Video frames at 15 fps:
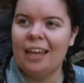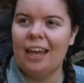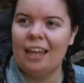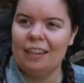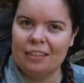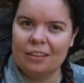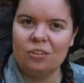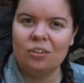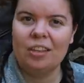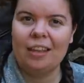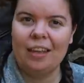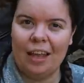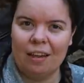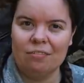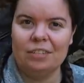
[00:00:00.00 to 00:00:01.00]
it at
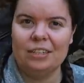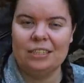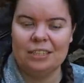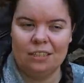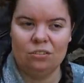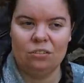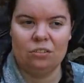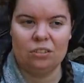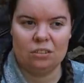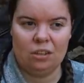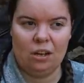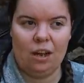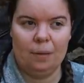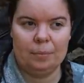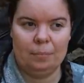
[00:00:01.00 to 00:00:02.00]
literally every single
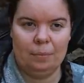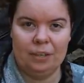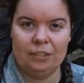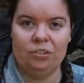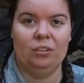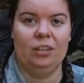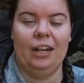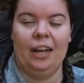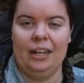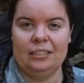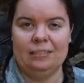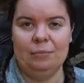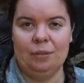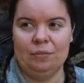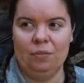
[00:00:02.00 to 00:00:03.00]
stop to make sure that it
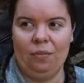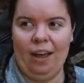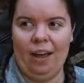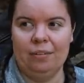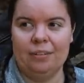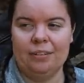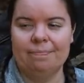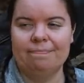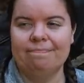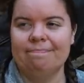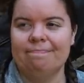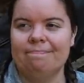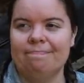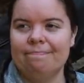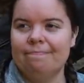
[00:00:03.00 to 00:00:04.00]
hasn't moved around.
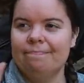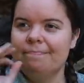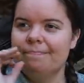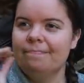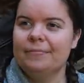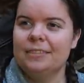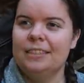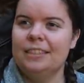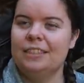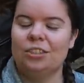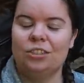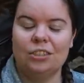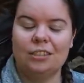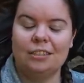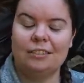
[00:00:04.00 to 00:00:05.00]
It's
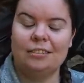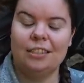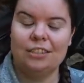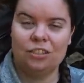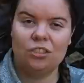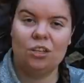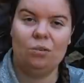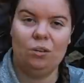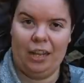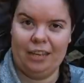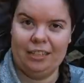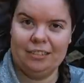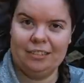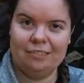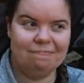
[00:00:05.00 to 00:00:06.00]
so
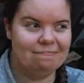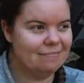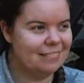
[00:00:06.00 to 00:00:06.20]
nice.